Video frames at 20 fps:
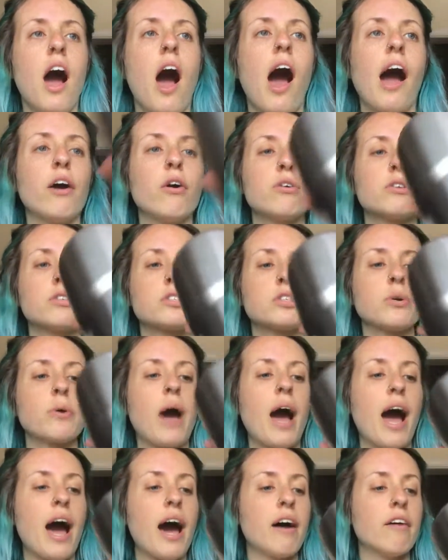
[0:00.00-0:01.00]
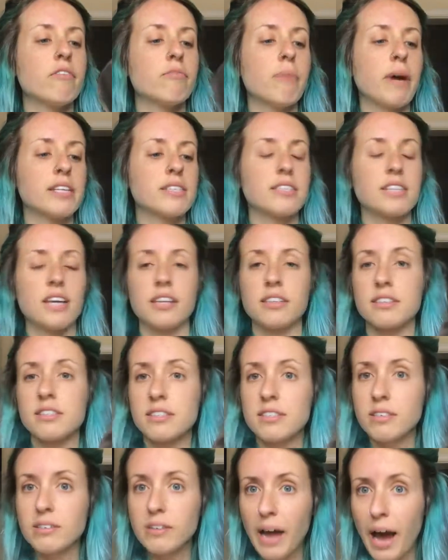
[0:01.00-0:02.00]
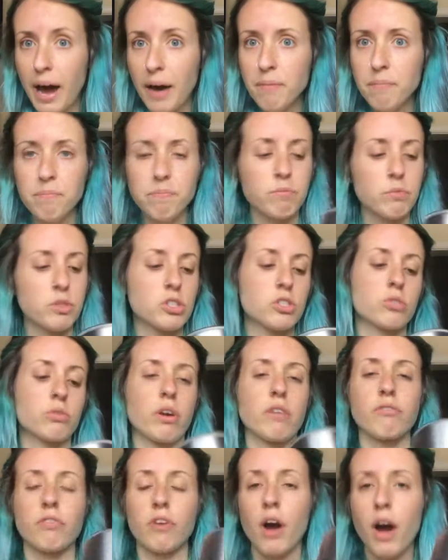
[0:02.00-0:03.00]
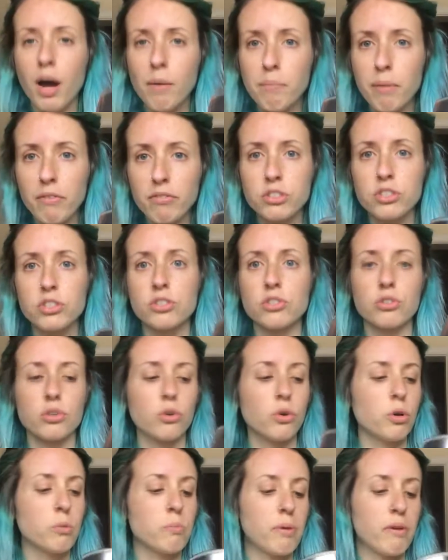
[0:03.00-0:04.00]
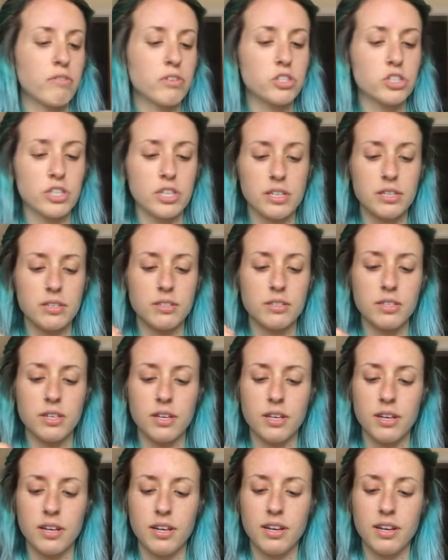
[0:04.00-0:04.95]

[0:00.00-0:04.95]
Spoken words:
I also have my stainless steel cup, which is great for hot beverages or cold beverages.